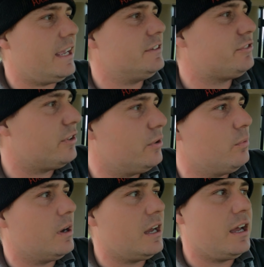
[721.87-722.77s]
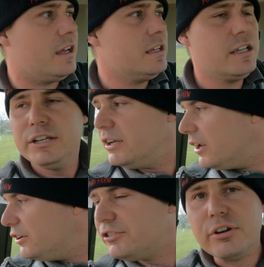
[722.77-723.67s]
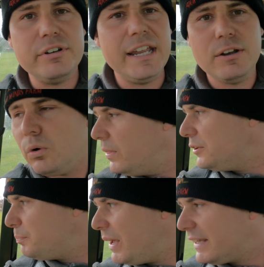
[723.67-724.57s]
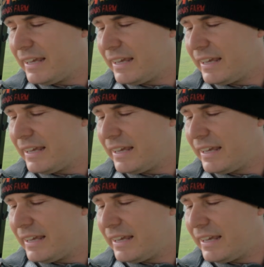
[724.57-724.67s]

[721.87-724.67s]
into, you know, you don't need all this big